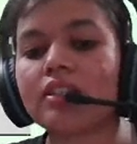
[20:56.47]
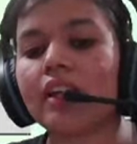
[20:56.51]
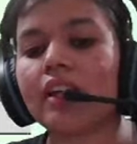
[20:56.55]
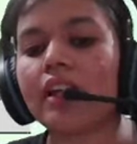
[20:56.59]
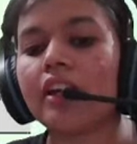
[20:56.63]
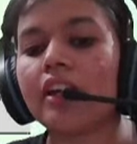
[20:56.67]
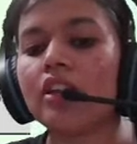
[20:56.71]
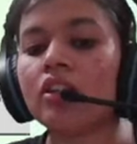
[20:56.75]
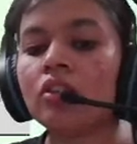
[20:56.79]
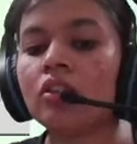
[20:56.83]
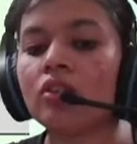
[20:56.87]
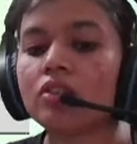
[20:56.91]

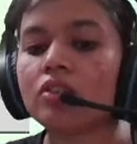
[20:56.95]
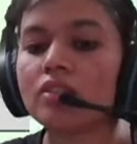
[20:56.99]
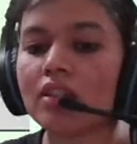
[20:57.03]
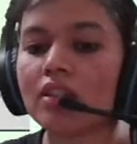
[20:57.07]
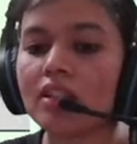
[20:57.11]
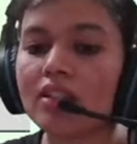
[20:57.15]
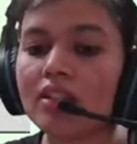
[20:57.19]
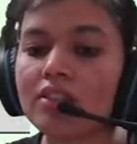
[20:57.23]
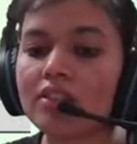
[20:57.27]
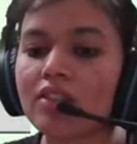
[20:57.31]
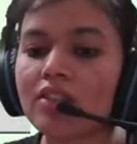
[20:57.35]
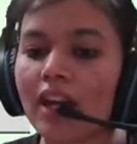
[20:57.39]
First we
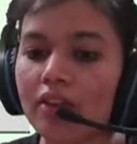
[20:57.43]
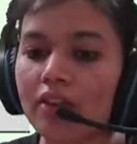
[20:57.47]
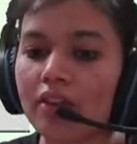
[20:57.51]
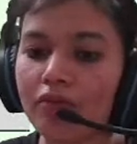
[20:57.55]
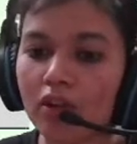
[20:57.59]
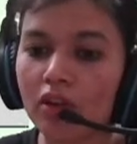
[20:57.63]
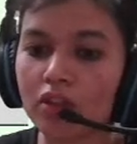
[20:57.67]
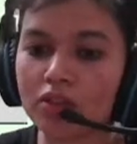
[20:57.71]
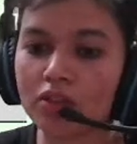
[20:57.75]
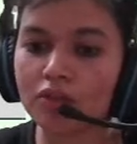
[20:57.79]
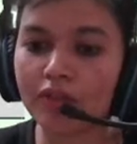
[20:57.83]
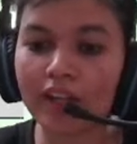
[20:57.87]
need
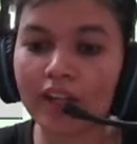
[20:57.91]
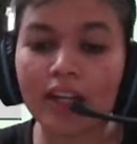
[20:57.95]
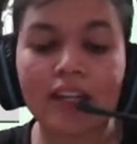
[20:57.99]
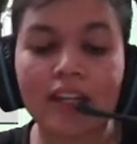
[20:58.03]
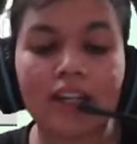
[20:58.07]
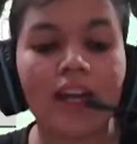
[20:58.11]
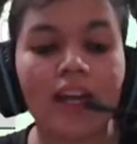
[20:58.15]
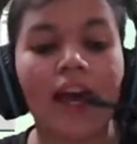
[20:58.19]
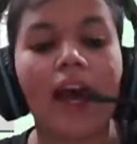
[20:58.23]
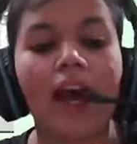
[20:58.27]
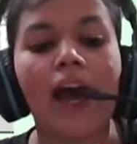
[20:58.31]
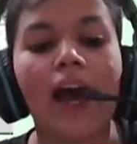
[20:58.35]
light, which
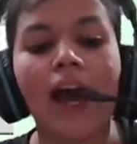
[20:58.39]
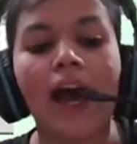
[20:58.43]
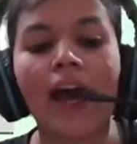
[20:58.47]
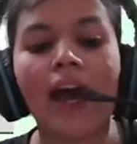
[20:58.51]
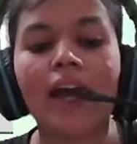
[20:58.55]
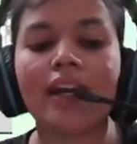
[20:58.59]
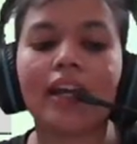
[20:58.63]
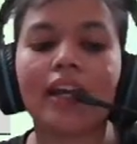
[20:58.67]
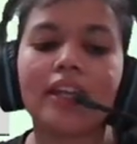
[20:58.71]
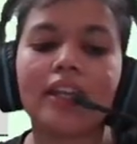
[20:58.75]
is the solar